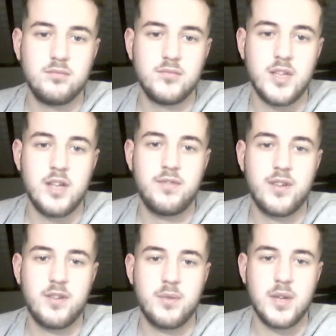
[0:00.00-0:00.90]
I
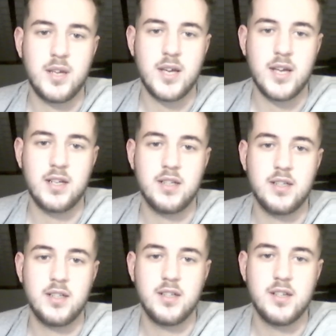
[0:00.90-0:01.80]
think we can,
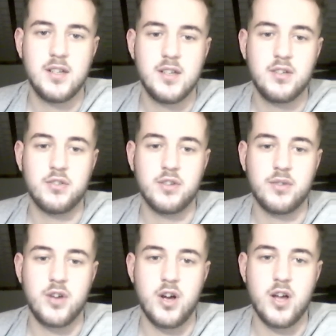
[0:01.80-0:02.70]
because
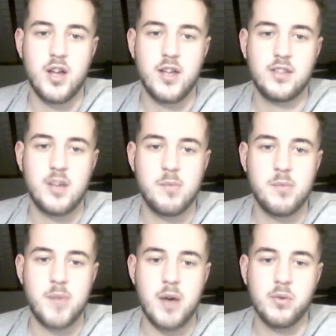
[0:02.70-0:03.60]
I've got a
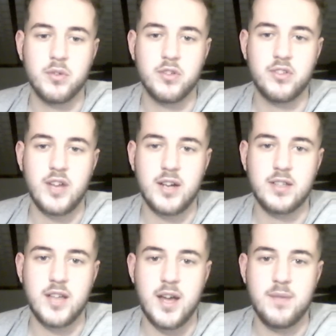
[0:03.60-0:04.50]
double-barreled attack
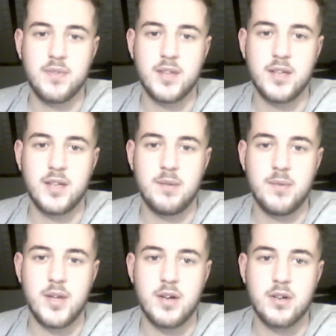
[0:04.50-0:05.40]
there, and then
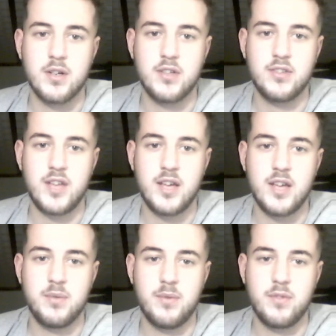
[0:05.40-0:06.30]
we are going to take
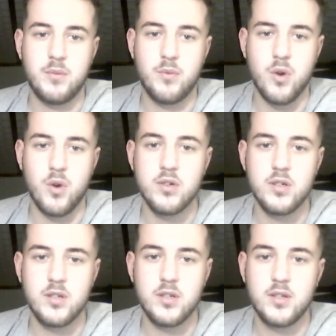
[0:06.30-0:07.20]
with the rook,
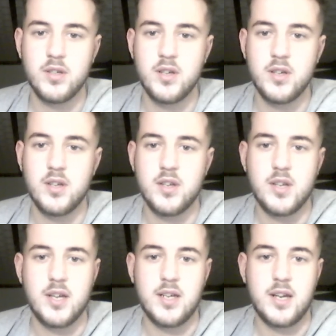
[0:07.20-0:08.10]

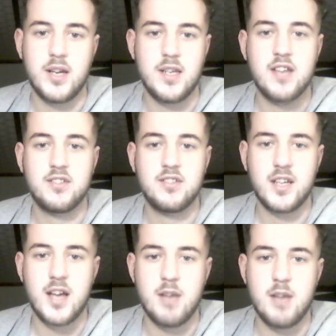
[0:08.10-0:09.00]
and then yes, they
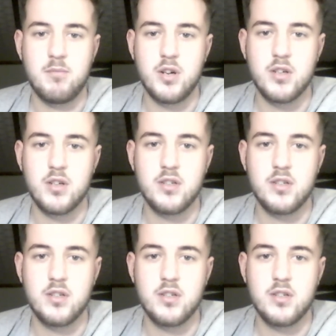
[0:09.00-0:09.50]
can block.